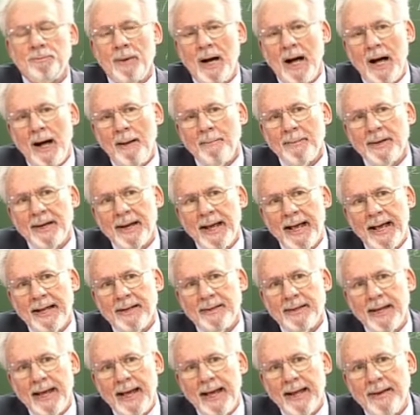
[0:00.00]
Muhammad
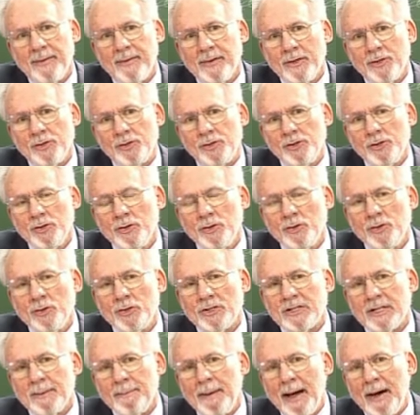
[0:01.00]
and the
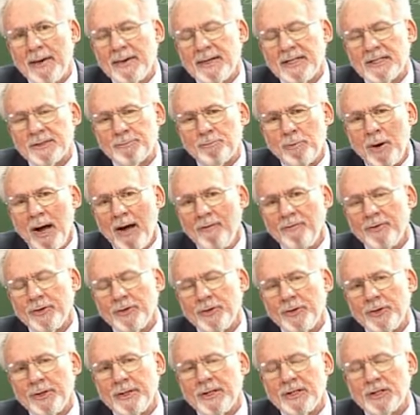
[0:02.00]
Jews about his
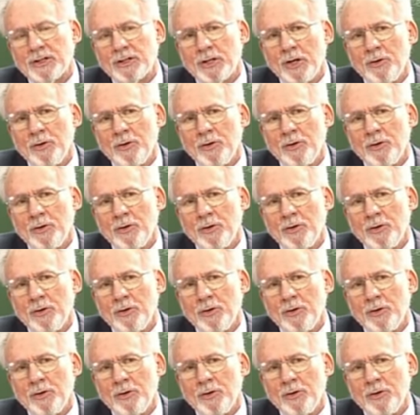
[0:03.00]
prophethood and